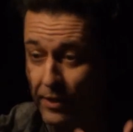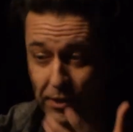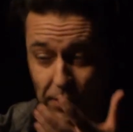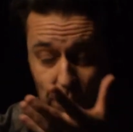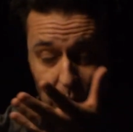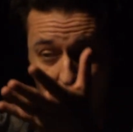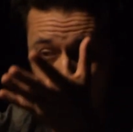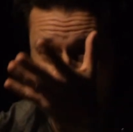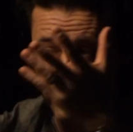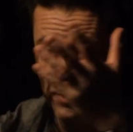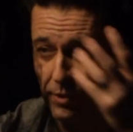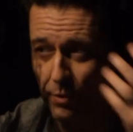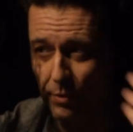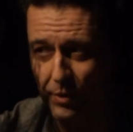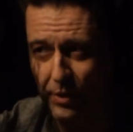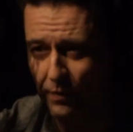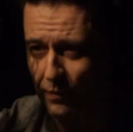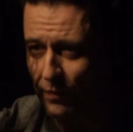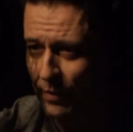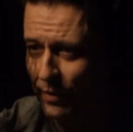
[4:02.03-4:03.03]
this one is no
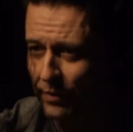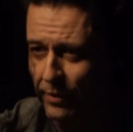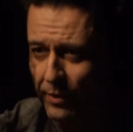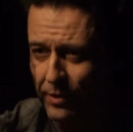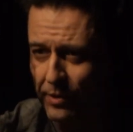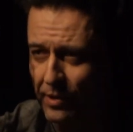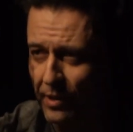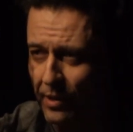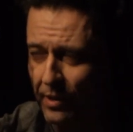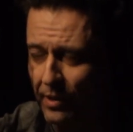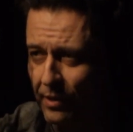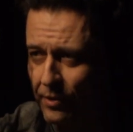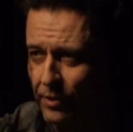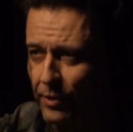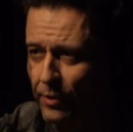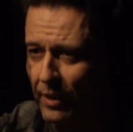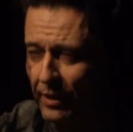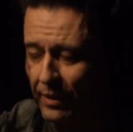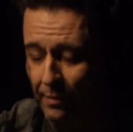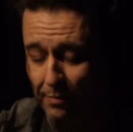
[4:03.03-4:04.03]
different. There's a, a
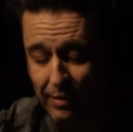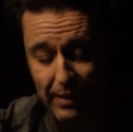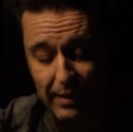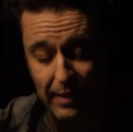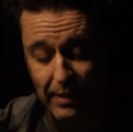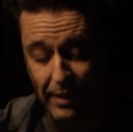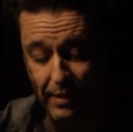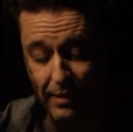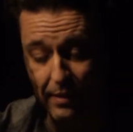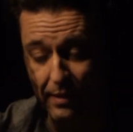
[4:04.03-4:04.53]
tune I'm going to play today.